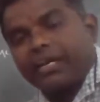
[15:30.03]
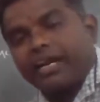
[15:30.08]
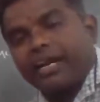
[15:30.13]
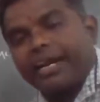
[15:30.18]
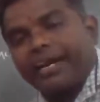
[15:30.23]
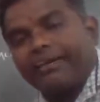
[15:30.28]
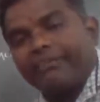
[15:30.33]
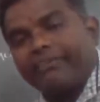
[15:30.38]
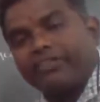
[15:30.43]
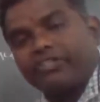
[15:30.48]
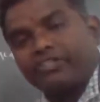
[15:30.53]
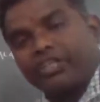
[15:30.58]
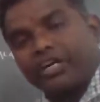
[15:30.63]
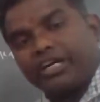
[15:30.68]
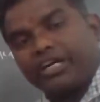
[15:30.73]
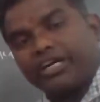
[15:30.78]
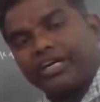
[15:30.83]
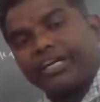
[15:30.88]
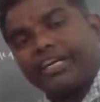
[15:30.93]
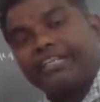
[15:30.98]
which
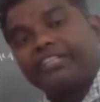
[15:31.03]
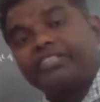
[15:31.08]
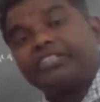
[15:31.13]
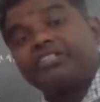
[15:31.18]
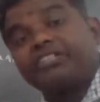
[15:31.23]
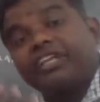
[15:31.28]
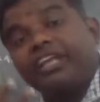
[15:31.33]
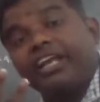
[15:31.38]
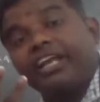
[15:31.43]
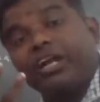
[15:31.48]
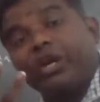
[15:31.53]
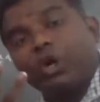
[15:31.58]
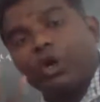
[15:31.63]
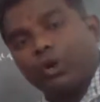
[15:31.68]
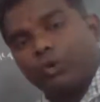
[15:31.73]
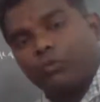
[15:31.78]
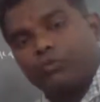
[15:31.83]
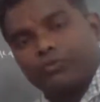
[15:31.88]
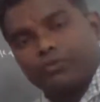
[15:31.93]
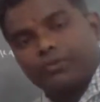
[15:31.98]
contains three
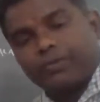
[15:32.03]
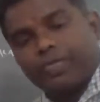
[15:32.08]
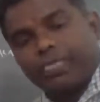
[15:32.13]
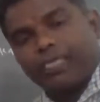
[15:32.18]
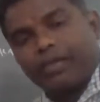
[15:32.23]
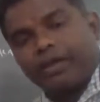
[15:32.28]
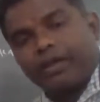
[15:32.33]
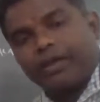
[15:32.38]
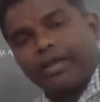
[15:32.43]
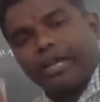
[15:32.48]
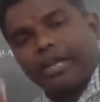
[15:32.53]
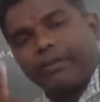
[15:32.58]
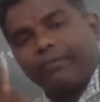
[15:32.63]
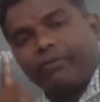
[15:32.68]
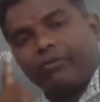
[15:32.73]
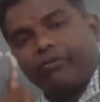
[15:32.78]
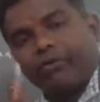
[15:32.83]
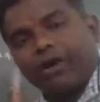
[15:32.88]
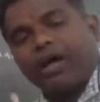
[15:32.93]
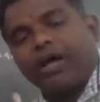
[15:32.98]
lobes. Number
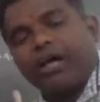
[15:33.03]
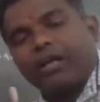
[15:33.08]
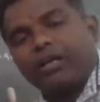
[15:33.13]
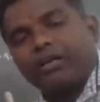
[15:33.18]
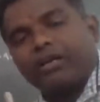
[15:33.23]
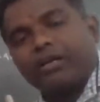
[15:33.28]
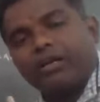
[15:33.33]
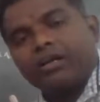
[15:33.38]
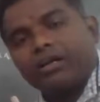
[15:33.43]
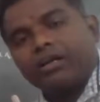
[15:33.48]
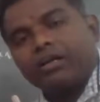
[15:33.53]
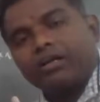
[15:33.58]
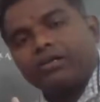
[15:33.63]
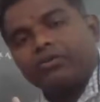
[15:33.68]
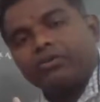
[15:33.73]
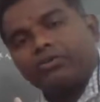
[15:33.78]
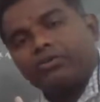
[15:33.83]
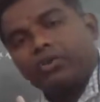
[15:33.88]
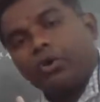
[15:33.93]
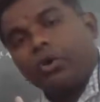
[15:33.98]
one,
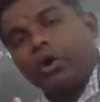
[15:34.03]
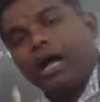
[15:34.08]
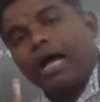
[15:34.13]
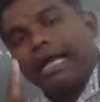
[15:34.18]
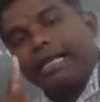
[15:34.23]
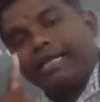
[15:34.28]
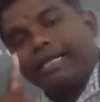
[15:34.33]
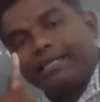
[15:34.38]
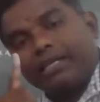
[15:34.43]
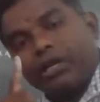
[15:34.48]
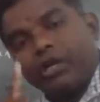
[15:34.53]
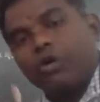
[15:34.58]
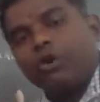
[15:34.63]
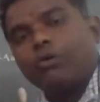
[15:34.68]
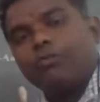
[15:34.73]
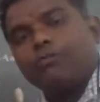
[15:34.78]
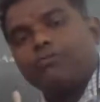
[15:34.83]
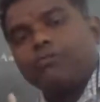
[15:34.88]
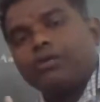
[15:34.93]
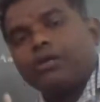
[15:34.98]
so anterior
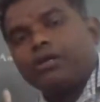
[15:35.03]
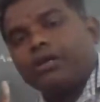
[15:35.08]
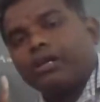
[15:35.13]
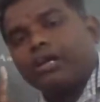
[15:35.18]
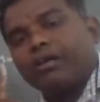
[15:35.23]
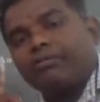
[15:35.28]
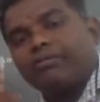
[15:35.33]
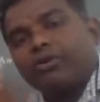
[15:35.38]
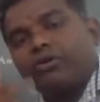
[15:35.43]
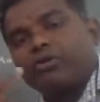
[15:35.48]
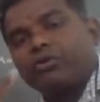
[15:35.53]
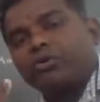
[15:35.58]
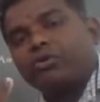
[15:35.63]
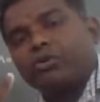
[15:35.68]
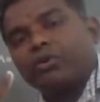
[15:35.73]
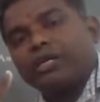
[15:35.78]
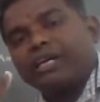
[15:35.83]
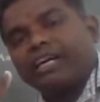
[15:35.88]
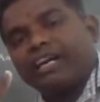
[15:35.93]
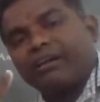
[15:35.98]
lobe. Number two,
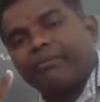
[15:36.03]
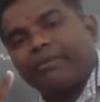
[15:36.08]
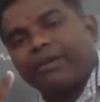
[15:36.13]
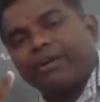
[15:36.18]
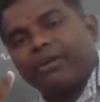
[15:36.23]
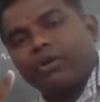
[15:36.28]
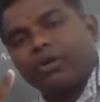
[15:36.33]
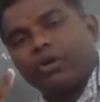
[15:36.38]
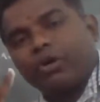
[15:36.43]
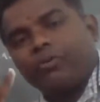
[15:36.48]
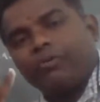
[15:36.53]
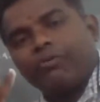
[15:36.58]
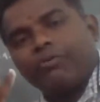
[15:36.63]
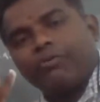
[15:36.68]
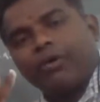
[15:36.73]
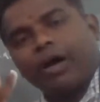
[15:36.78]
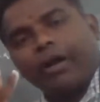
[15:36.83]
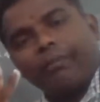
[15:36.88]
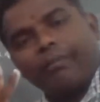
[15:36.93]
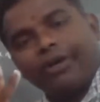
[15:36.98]
intermediate lobe,
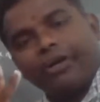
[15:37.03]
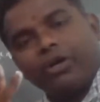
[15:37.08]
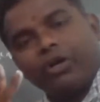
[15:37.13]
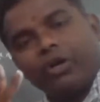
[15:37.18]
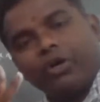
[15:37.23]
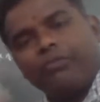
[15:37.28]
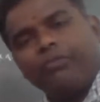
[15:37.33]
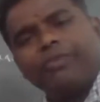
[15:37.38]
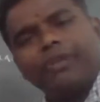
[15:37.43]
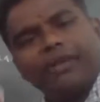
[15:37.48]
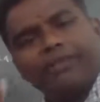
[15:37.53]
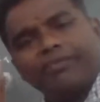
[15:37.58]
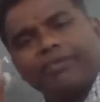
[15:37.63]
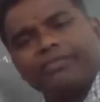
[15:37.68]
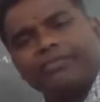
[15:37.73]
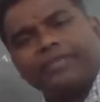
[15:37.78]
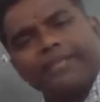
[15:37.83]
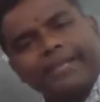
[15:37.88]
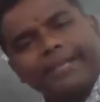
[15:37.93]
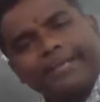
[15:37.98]
middle lobe. Number
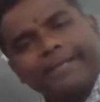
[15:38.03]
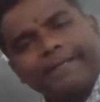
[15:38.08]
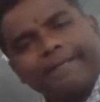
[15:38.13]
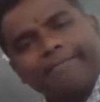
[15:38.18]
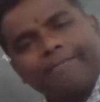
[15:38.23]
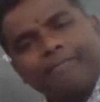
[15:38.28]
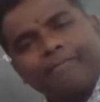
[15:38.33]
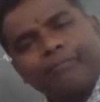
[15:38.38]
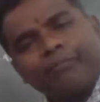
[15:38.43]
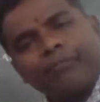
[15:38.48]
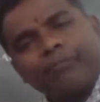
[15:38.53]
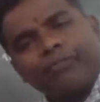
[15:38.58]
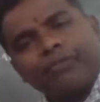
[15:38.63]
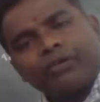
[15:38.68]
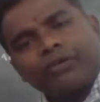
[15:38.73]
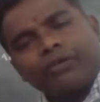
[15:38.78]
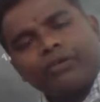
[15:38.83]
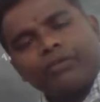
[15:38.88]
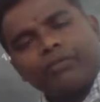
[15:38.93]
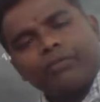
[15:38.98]
three,
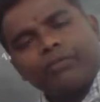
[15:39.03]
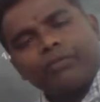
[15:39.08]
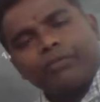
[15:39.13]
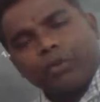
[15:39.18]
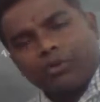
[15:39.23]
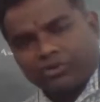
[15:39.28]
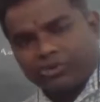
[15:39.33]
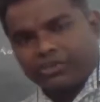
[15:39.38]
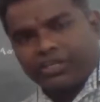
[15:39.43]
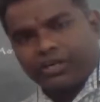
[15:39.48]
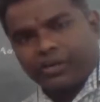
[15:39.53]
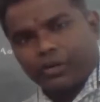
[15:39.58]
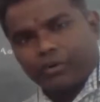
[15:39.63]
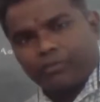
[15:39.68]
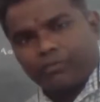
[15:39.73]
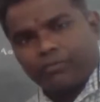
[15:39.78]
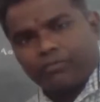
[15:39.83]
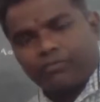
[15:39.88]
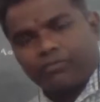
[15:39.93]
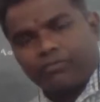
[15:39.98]
posterior
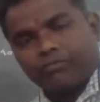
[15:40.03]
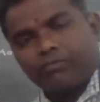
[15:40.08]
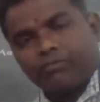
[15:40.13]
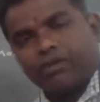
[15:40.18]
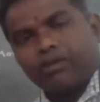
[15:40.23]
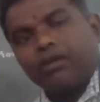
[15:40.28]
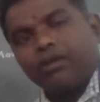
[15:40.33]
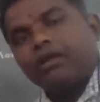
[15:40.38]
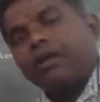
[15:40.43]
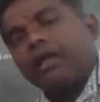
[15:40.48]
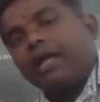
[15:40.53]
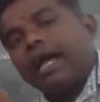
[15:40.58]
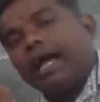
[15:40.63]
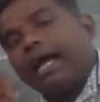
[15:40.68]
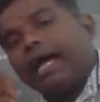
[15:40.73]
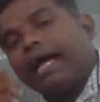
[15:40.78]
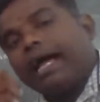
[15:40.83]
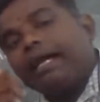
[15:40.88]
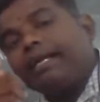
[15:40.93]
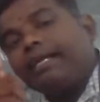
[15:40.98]
lobe.
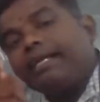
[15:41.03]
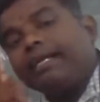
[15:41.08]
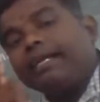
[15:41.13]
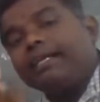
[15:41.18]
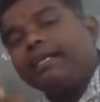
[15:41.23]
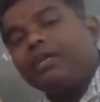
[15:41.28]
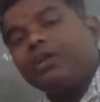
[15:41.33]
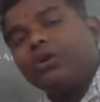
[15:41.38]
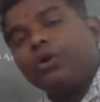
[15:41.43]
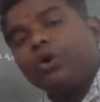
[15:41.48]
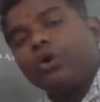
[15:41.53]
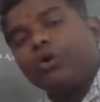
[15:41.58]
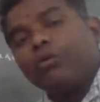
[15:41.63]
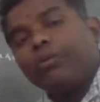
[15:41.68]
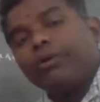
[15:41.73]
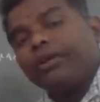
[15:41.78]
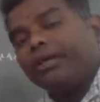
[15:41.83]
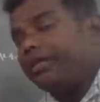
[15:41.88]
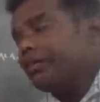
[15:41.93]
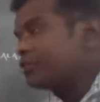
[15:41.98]
Anterior lobe
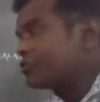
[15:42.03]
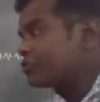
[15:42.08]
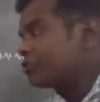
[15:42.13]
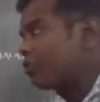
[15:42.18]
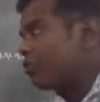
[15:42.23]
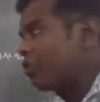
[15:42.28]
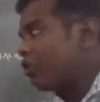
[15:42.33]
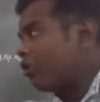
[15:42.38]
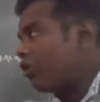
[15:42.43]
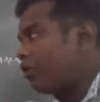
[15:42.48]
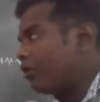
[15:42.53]
is called